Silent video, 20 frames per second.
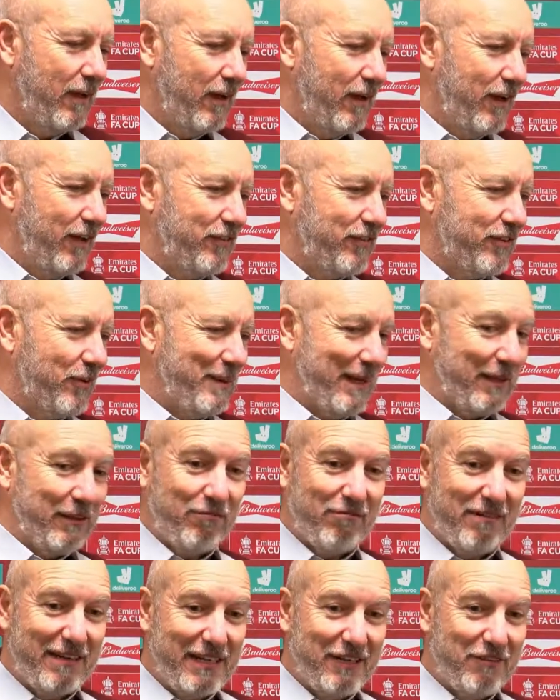And so we had
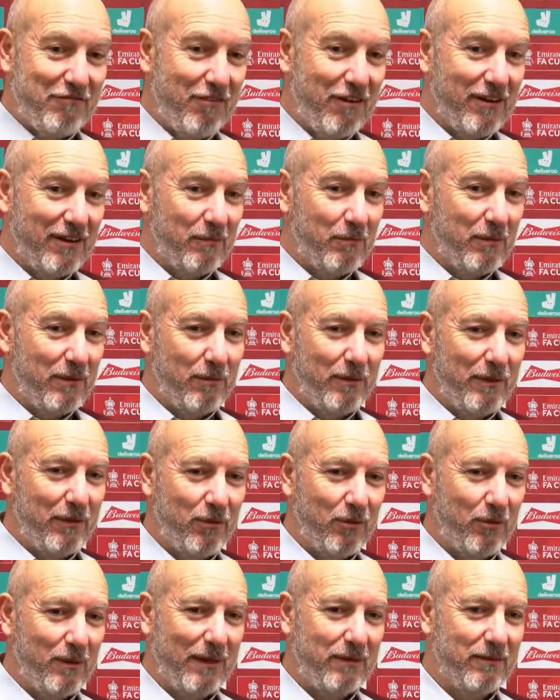3 years running. We
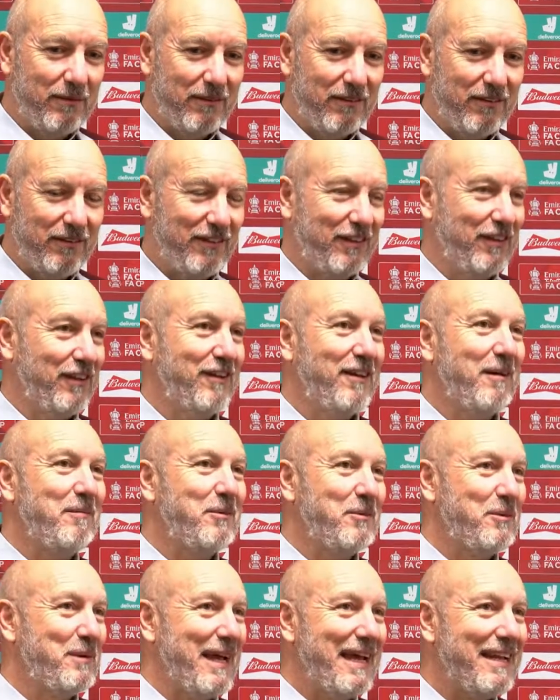thought, well, is it going to come
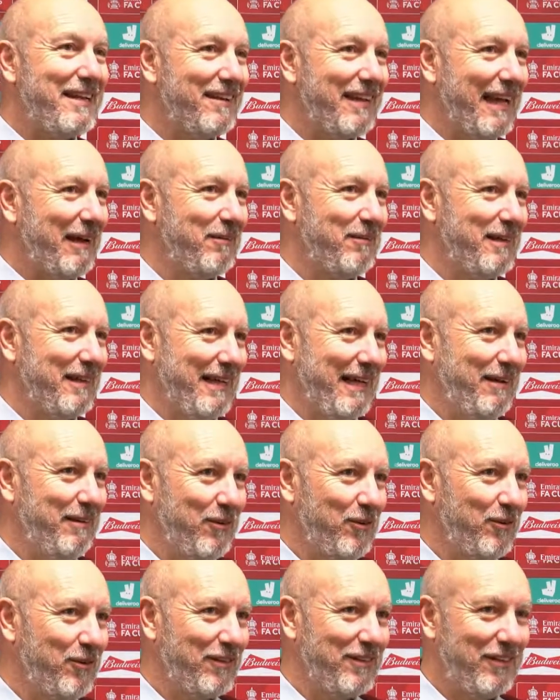to an end? How
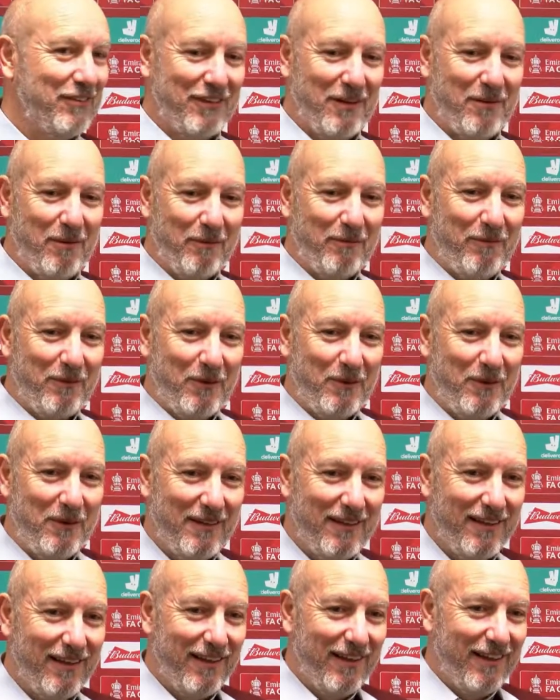long can this go on for?
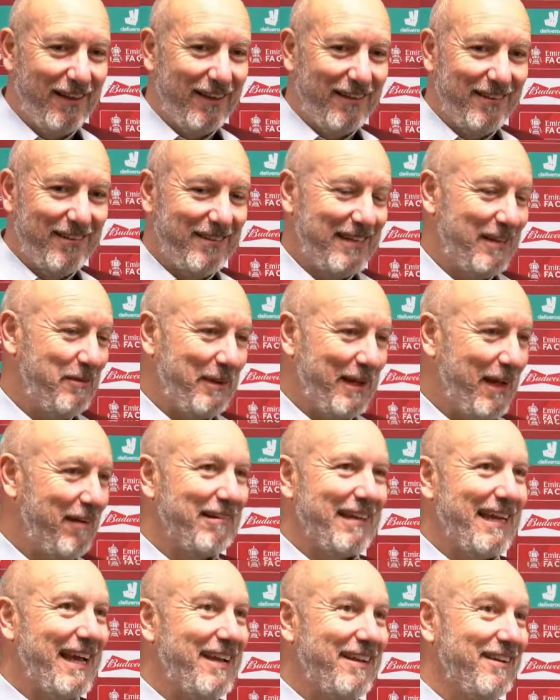And then here we are
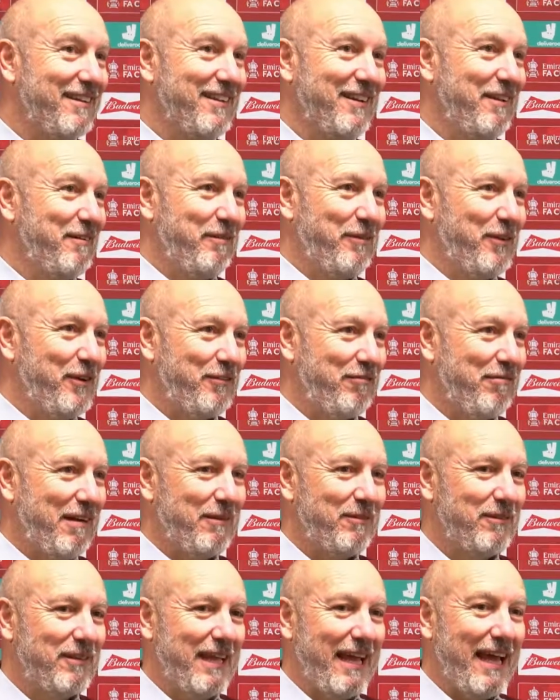again, you know, first
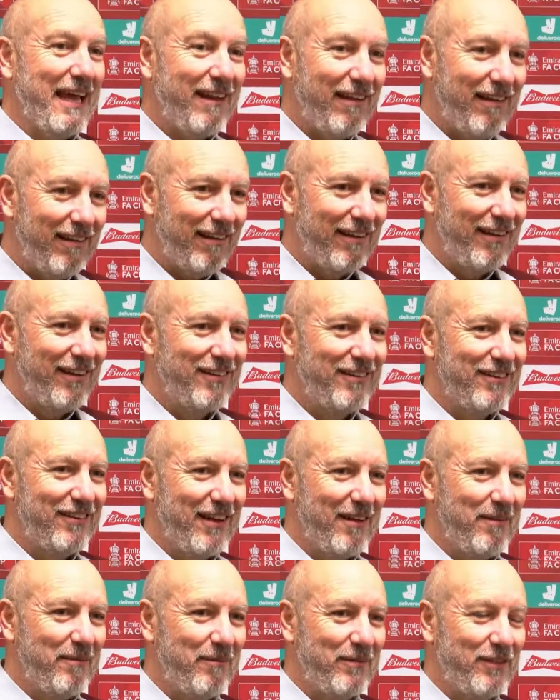round again, and
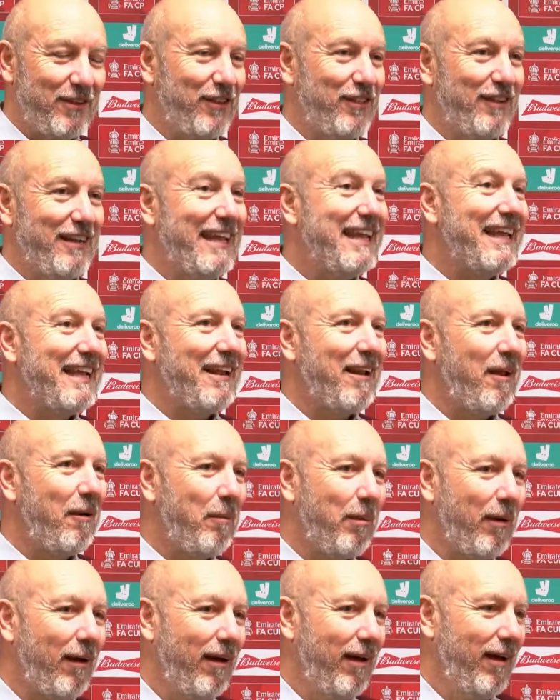another league club.
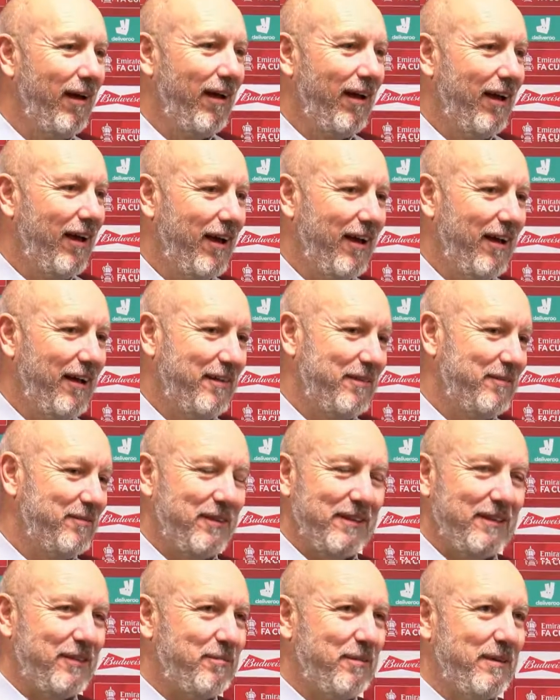And
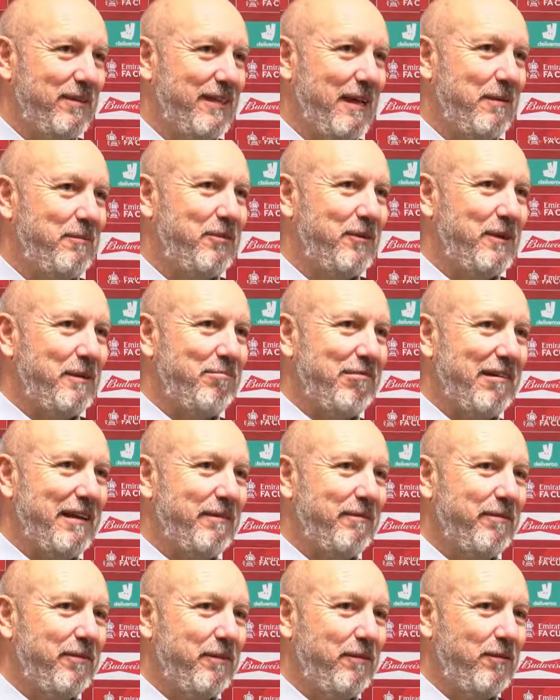it's absolutely
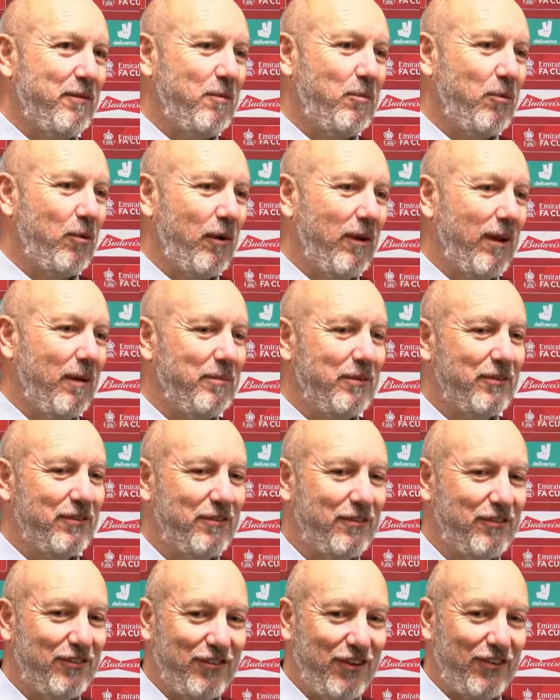brilliant for the football club. It's
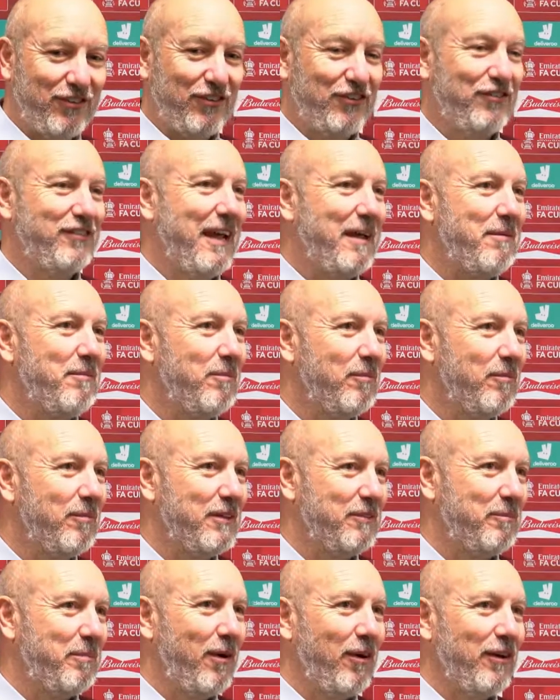just such a shame it's
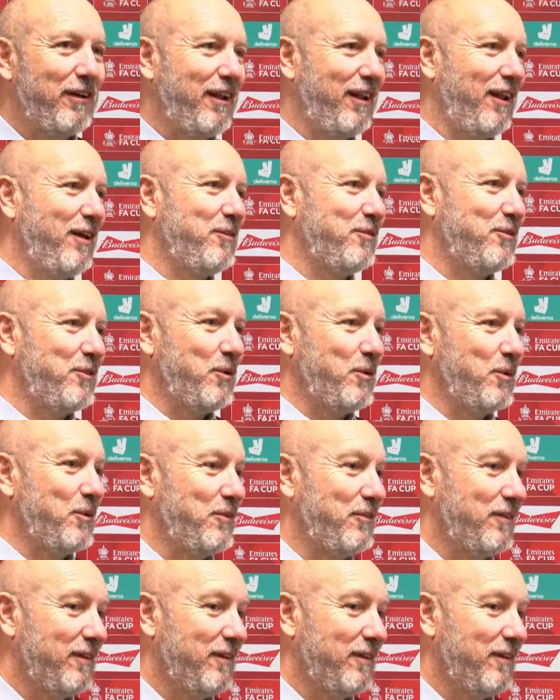behind closed doors.